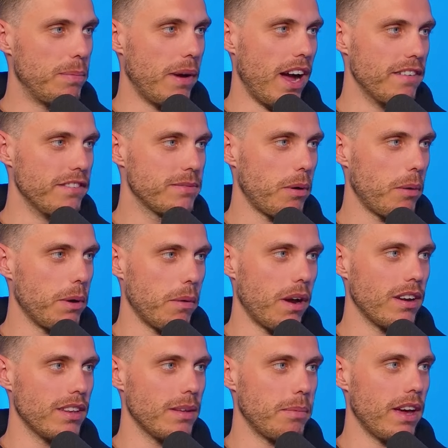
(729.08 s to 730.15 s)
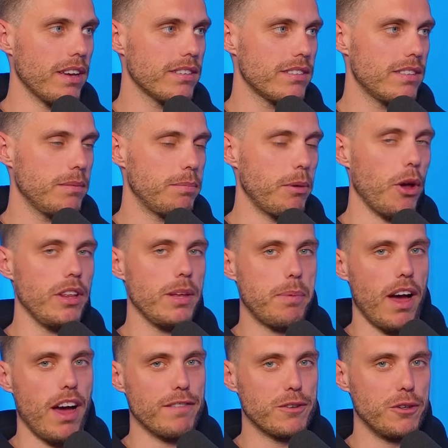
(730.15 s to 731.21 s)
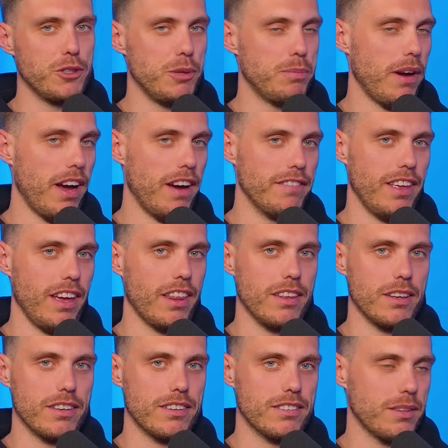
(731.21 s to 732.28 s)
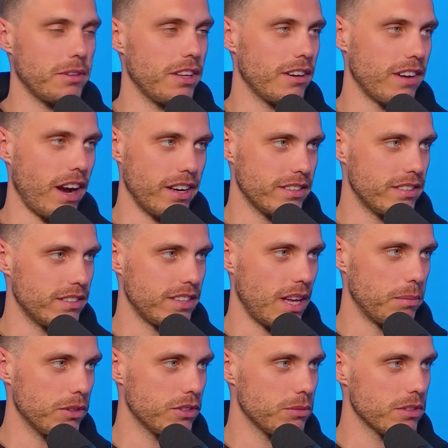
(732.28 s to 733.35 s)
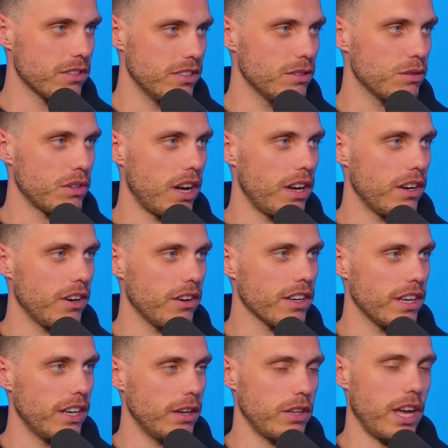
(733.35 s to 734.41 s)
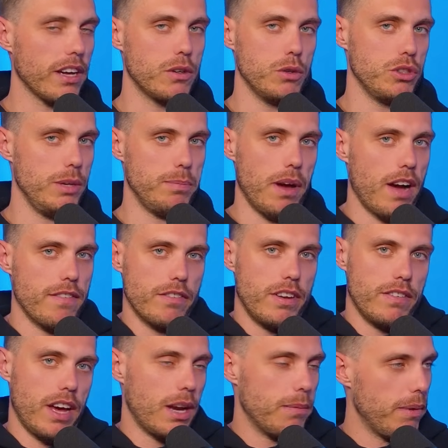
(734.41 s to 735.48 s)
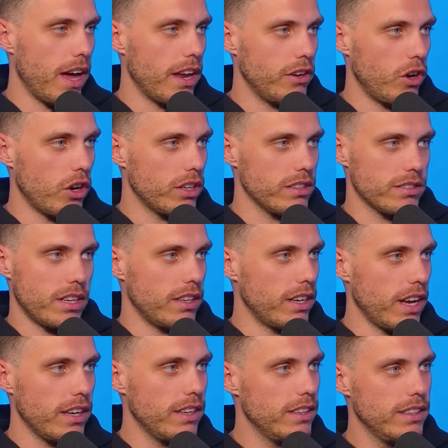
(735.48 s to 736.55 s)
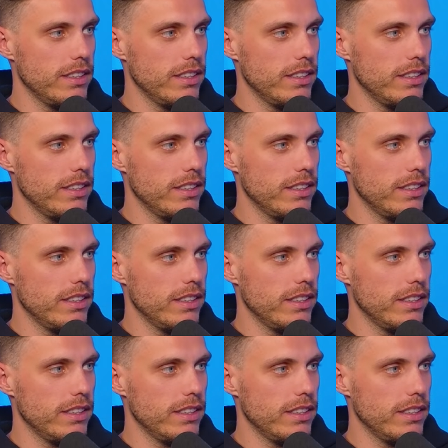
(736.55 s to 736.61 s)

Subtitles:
Pav's probably one of the best. Burleigh Pav, Coogee Pav, they're some of the greatest establishments in Australia, I reckon. And that Coogee Pav, I've never had a bad night on a Sunday.